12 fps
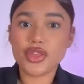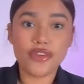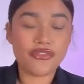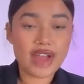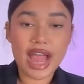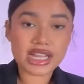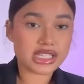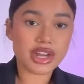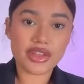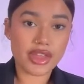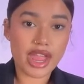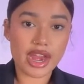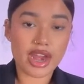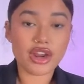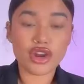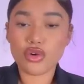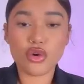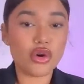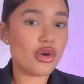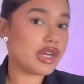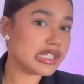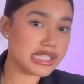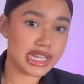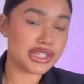the facts are there. Google
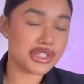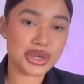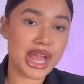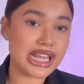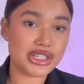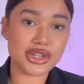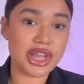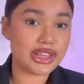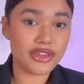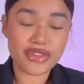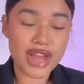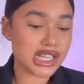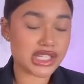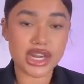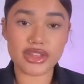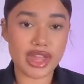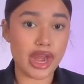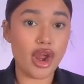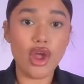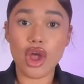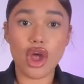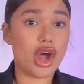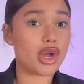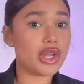exists, you guys. So, and the facts are there.
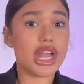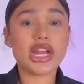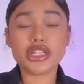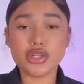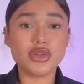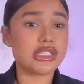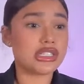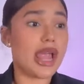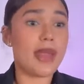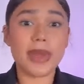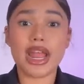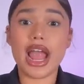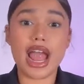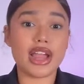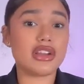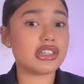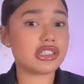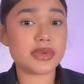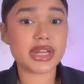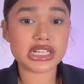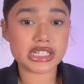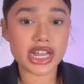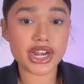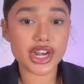All you gotta do is type in Icon
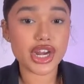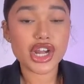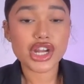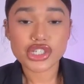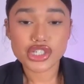Cosmetic Center.